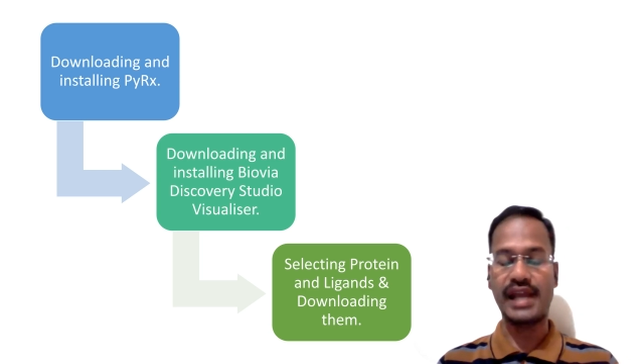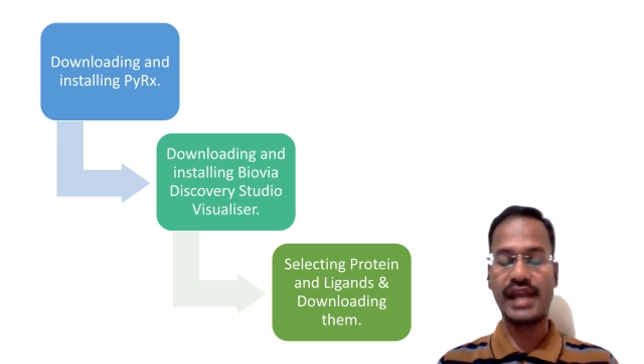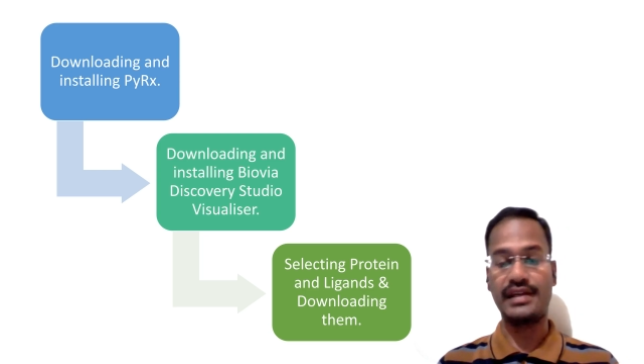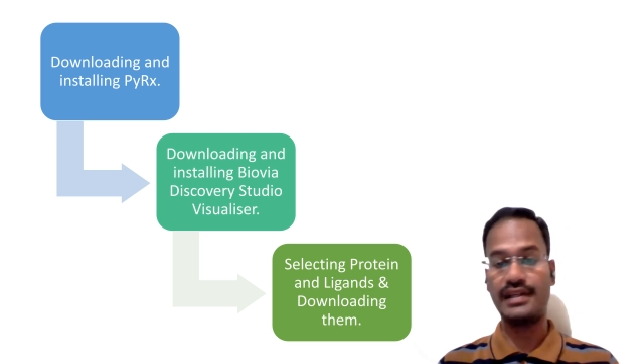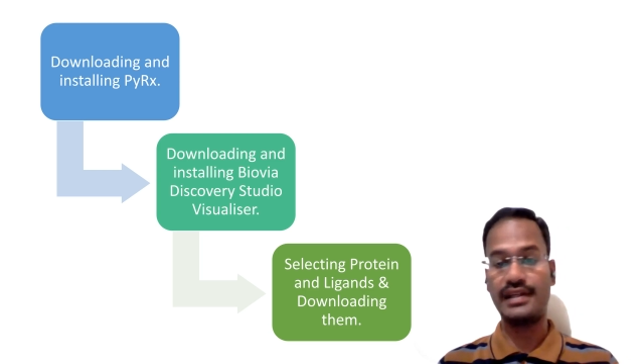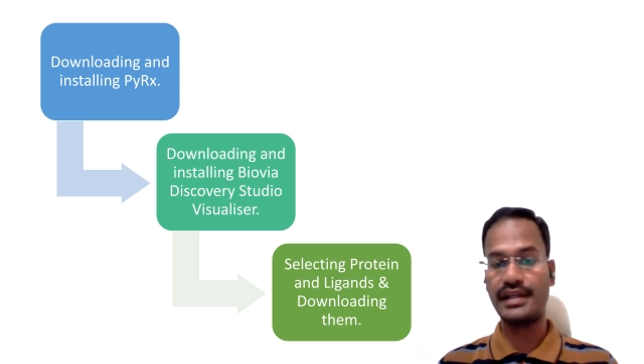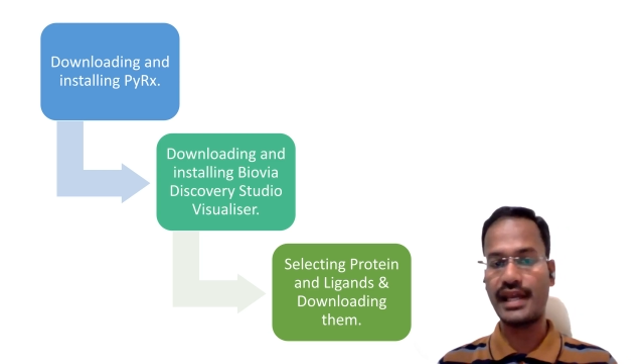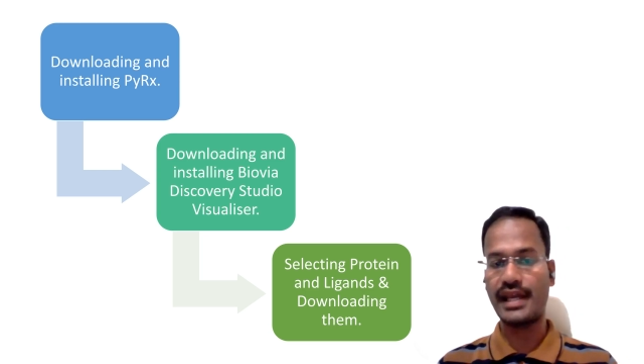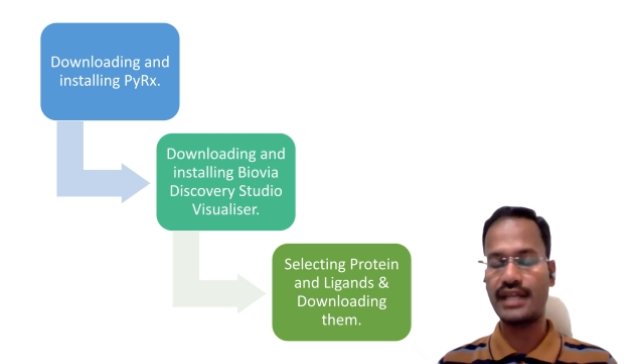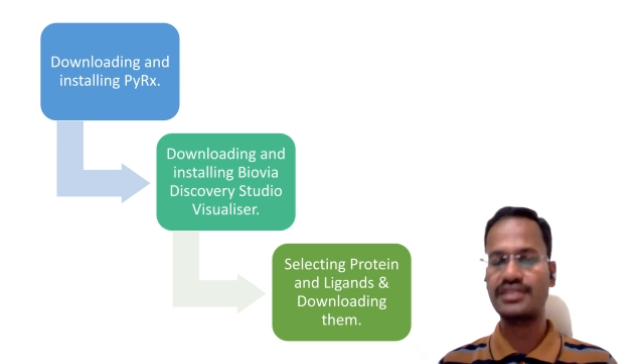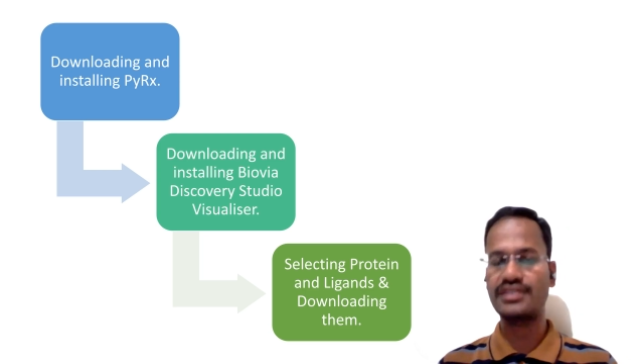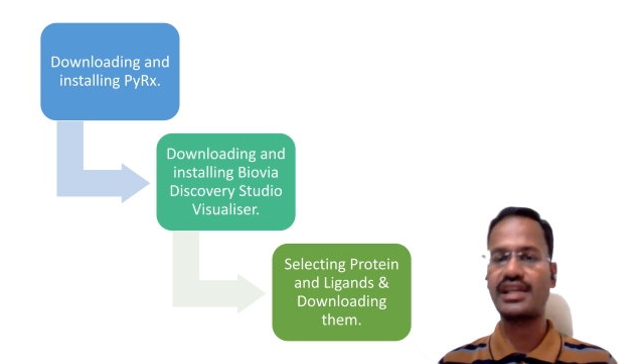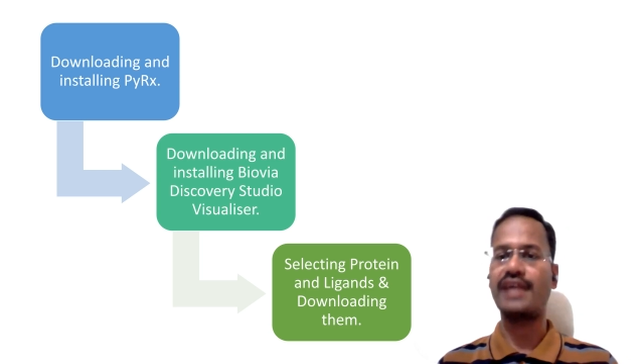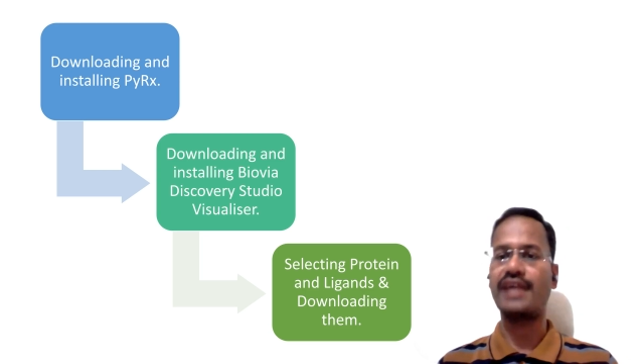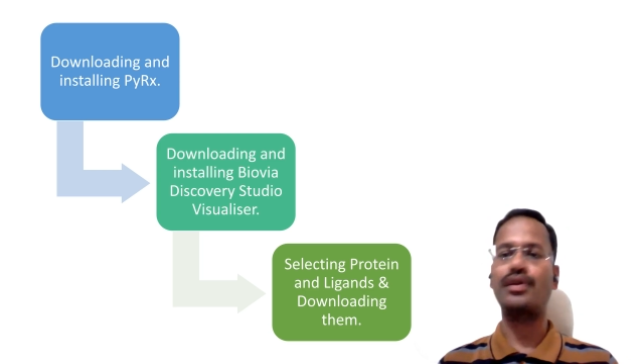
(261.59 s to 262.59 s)
and
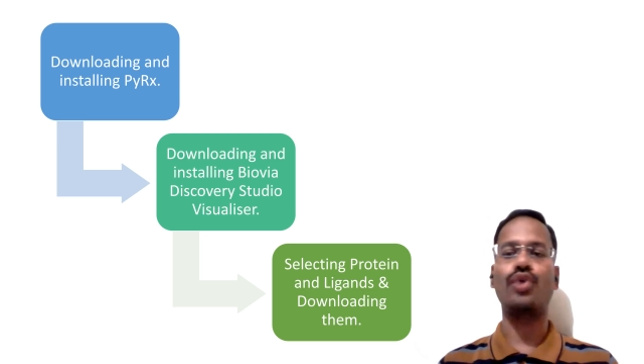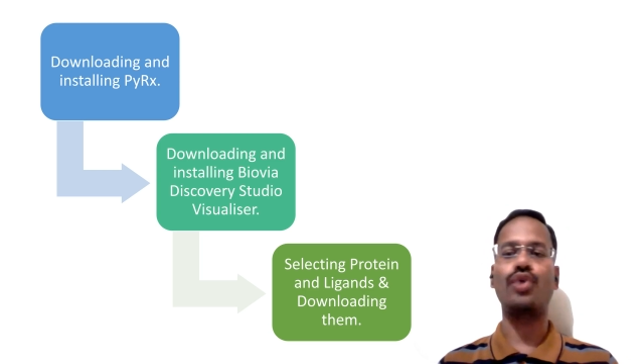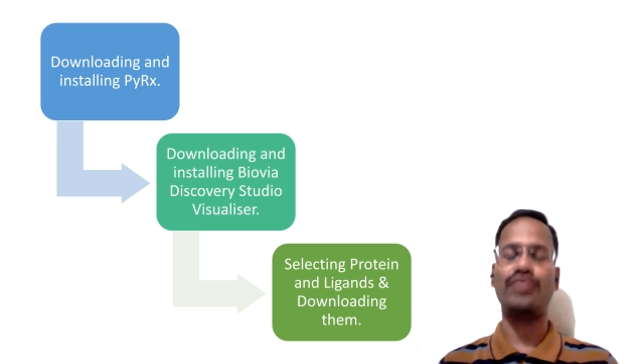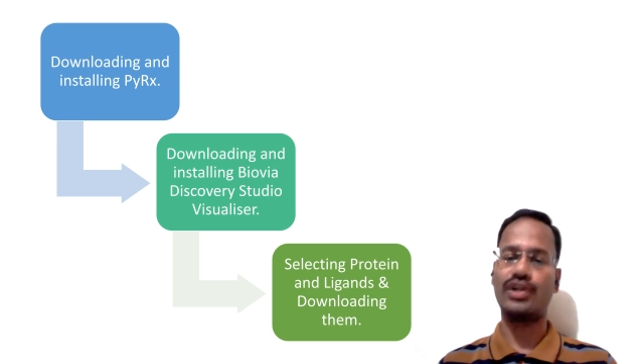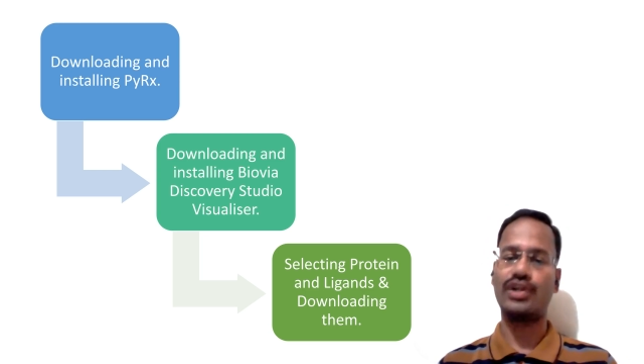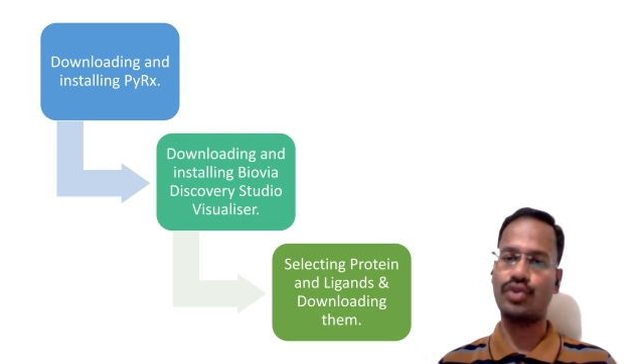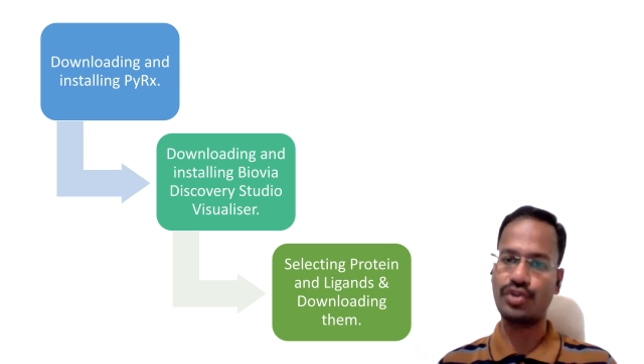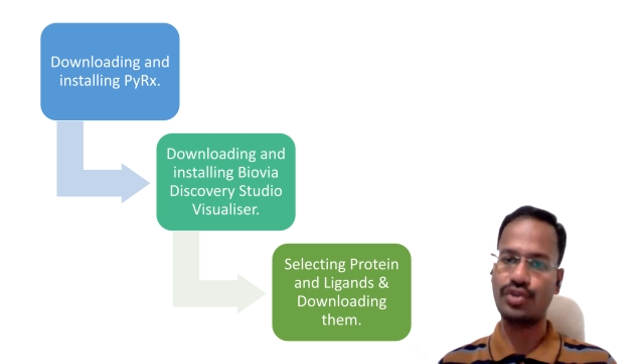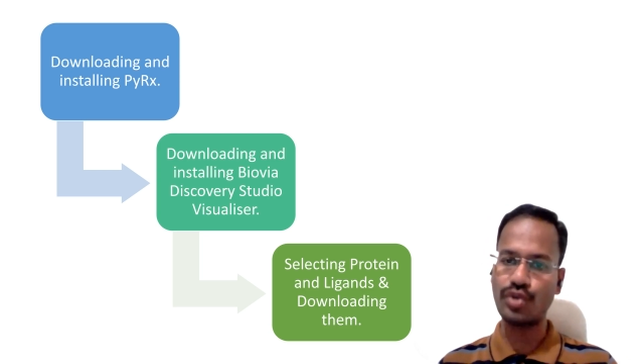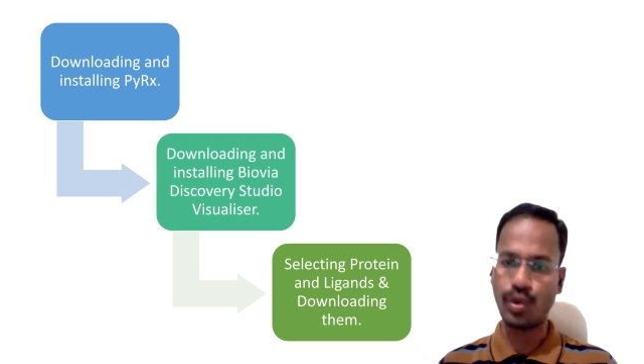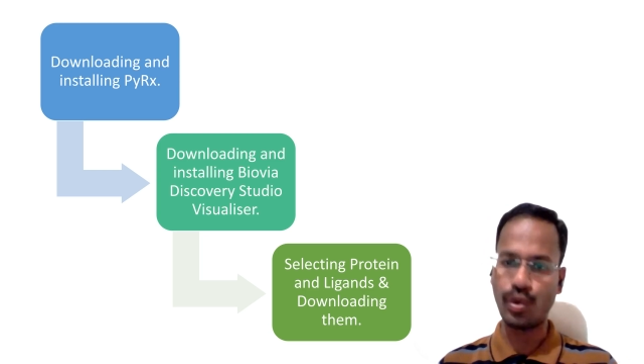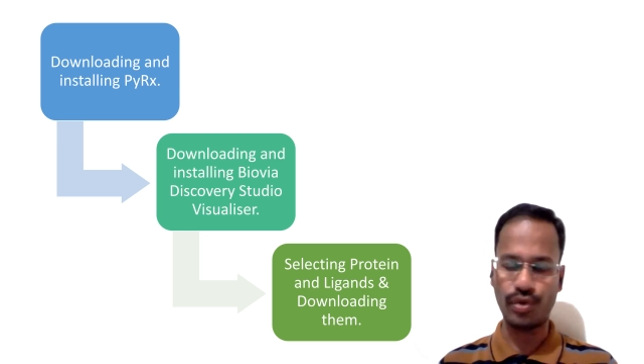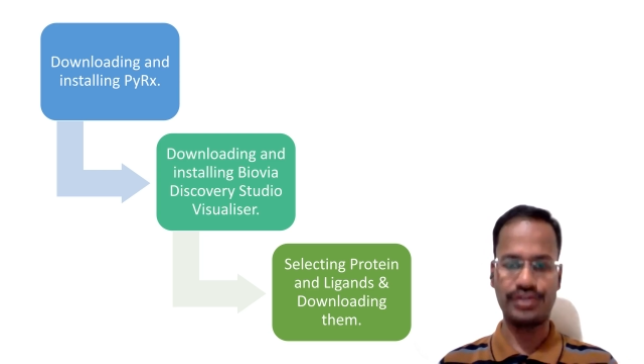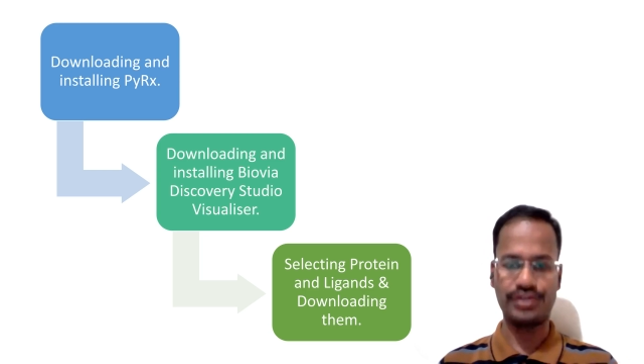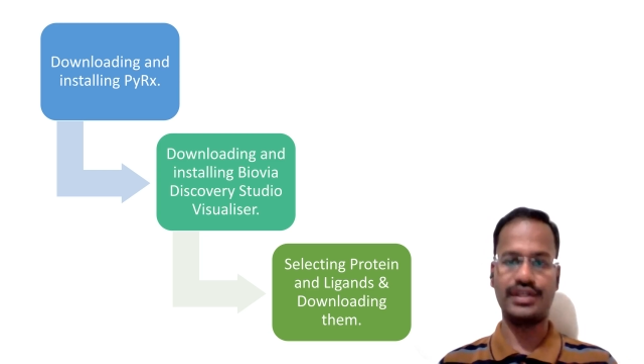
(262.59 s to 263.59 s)
ligands and how we are going to
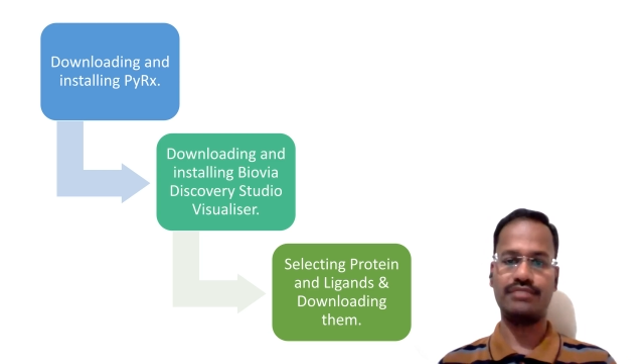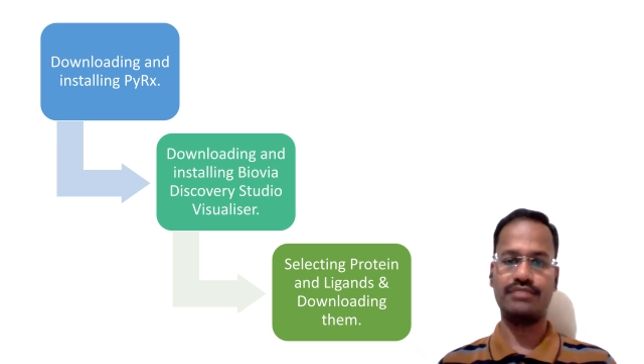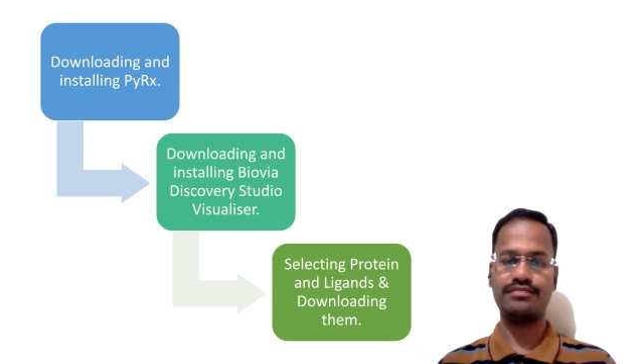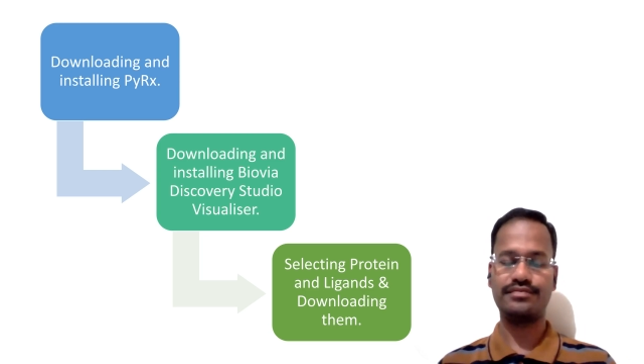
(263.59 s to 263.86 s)
download them.